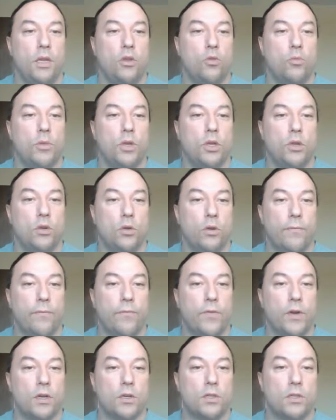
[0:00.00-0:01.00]
a human
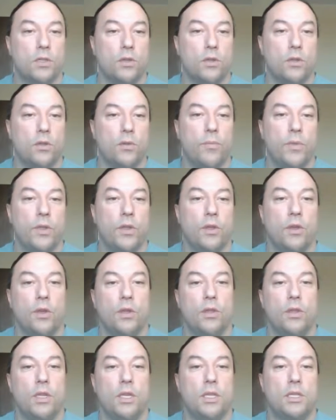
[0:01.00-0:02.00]
universal.
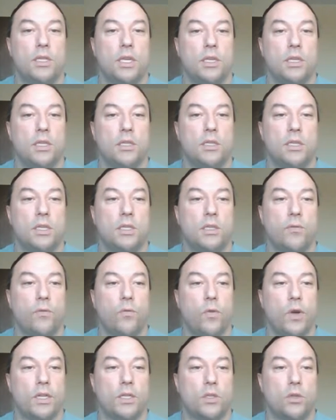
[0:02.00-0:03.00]
These tendencies of
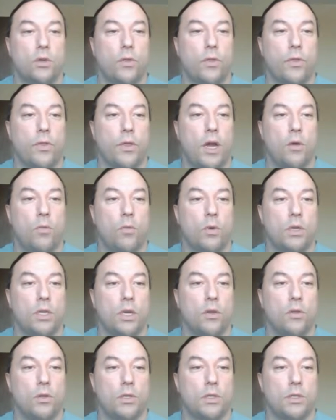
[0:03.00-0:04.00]
Western thought were
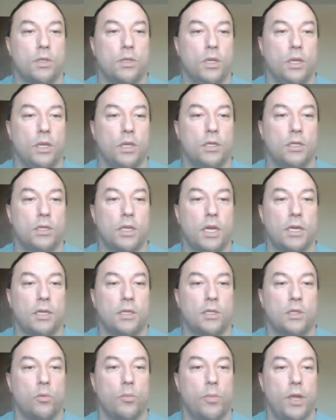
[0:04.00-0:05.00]
doubtlessly
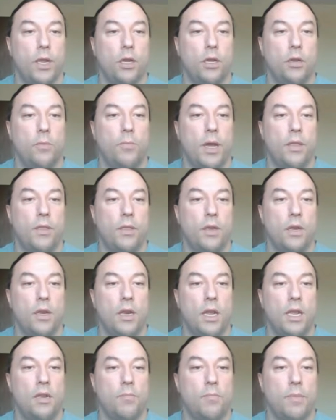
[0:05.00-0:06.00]
exacerbated by the
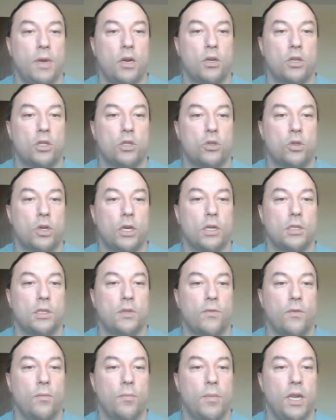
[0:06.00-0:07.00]
nightmarish
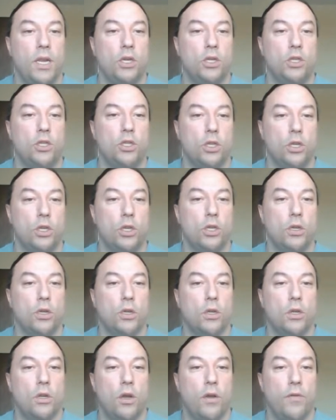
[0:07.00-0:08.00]
transformation
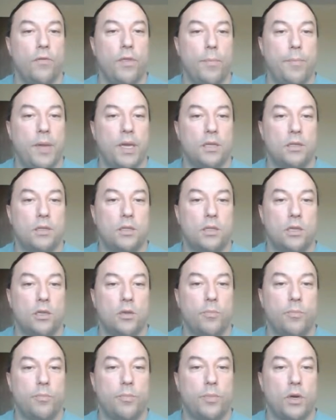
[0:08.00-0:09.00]
of the best
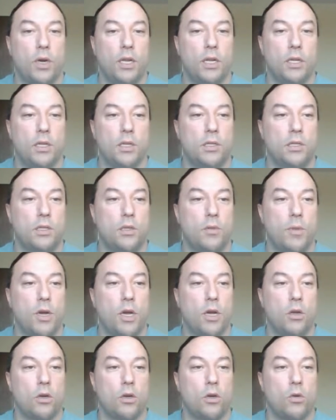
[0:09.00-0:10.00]
and brightest the
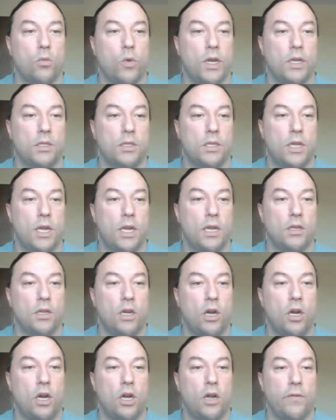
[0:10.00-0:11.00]
modern West had to
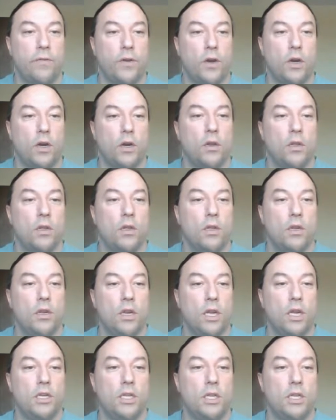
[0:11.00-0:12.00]
offer,
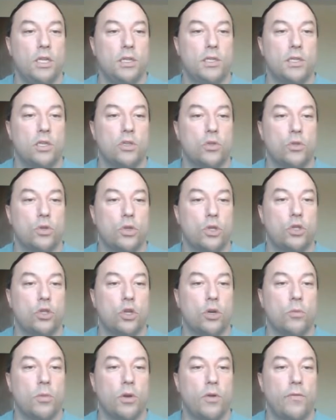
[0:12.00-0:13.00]
19th century
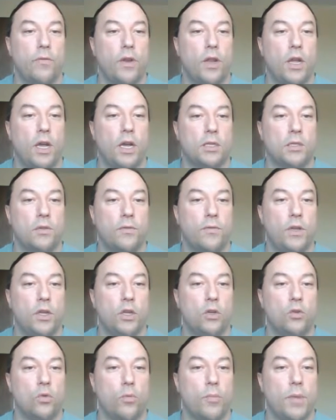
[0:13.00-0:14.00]
German philosophy
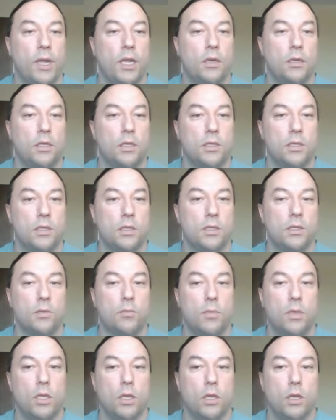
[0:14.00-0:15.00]
and
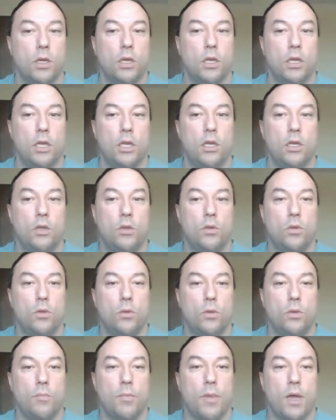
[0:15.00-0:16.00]
Romanticism, into
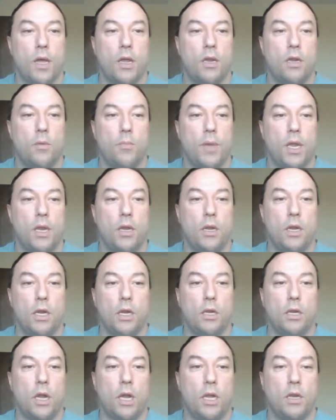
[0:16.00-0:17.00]
the
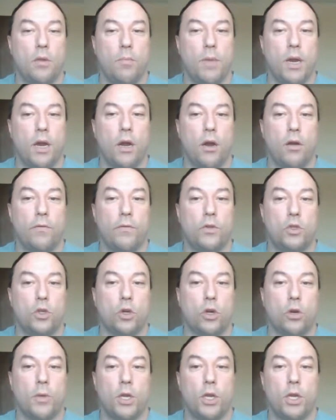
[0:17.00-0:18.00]
mind-bending nightmare of
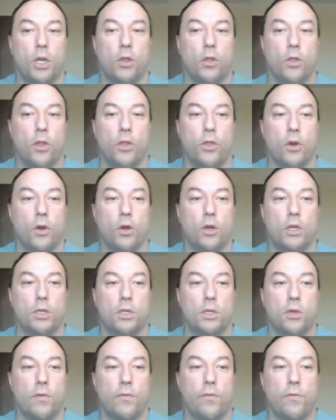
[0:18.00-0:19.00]
Germany in the
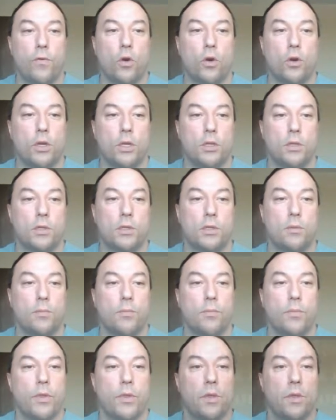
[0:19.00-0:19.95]
30s and 40s.